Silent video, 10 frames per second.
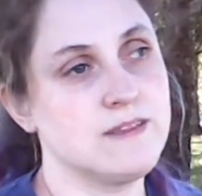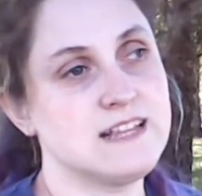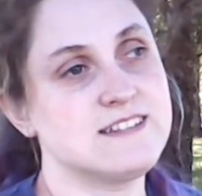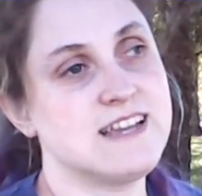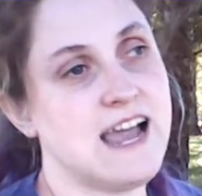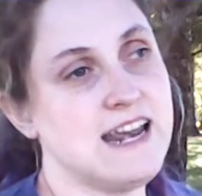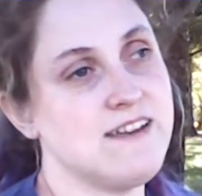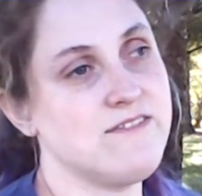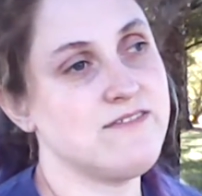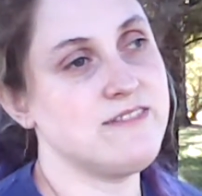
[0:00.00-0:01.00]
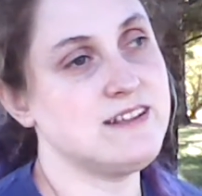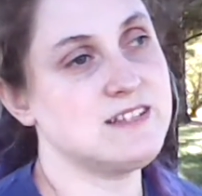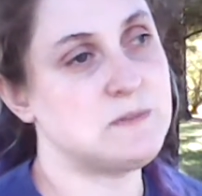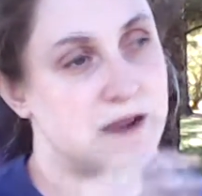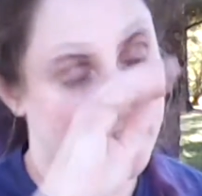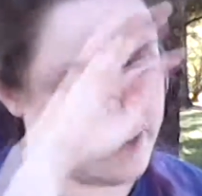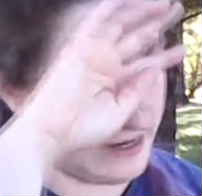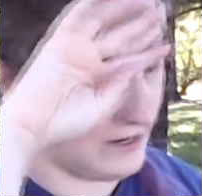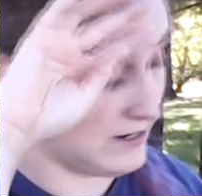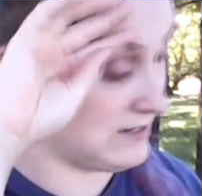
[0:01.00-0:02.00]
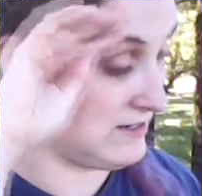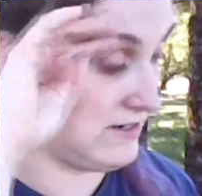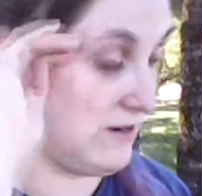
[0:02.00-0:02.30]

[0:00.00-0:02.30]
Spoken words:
it's kind of inspiring, because,